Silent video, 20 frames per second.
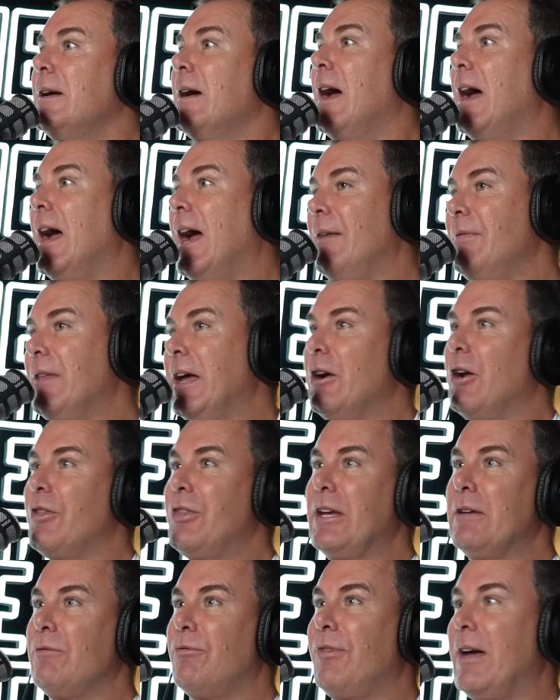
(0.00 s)
And then I
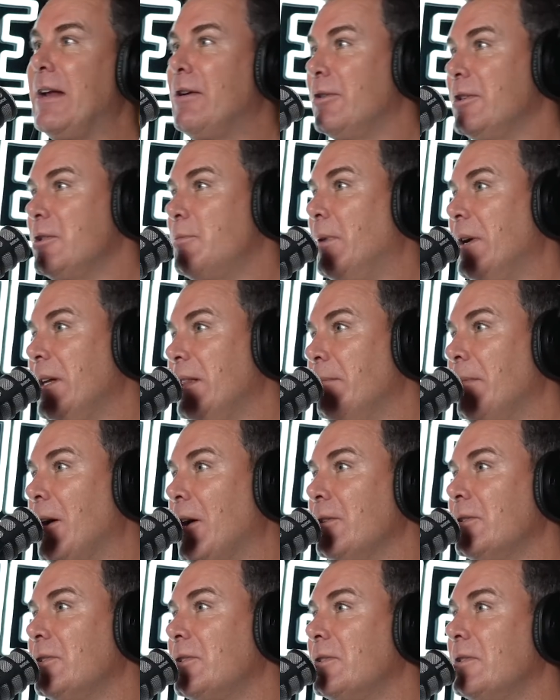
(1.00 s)
think Federer's been the
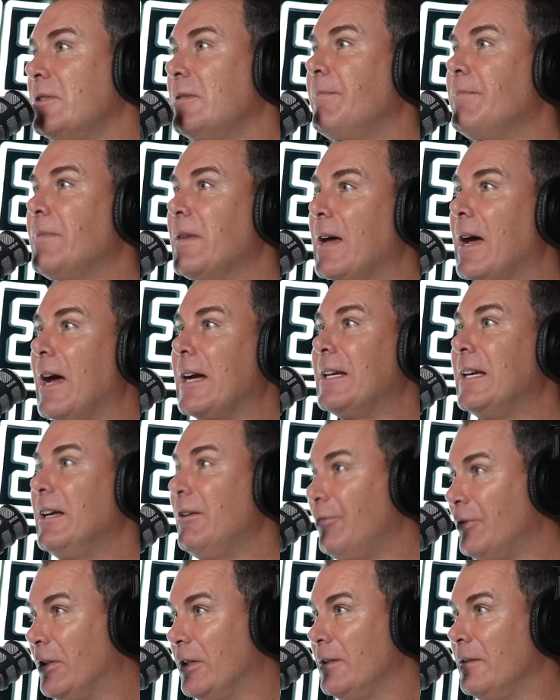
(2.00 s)
most
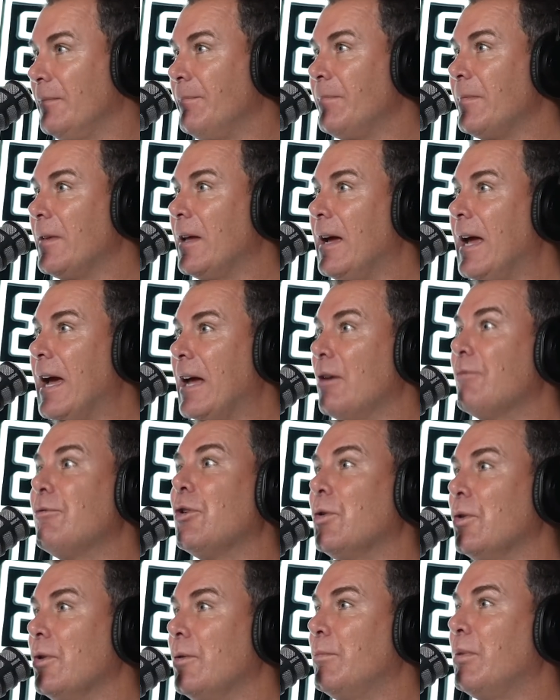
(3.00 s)
gifted out of
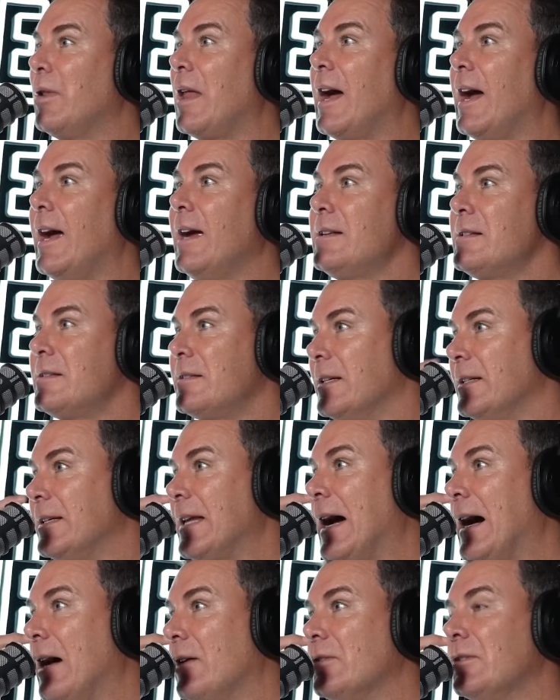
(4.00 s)
all the players.
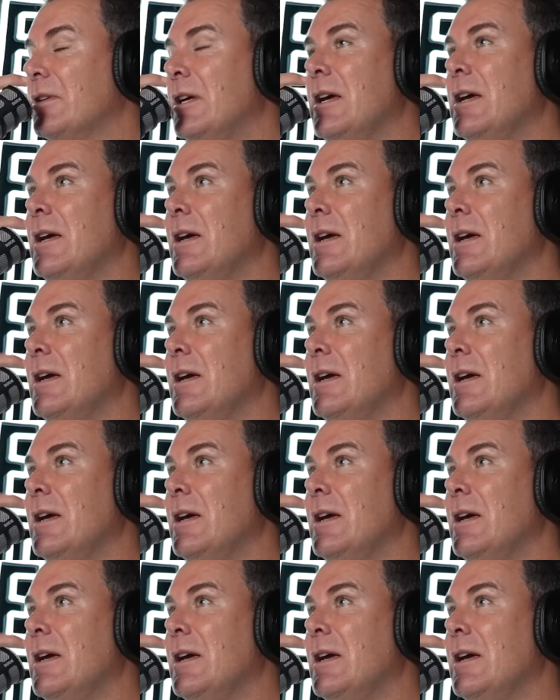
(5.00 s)
Nadal,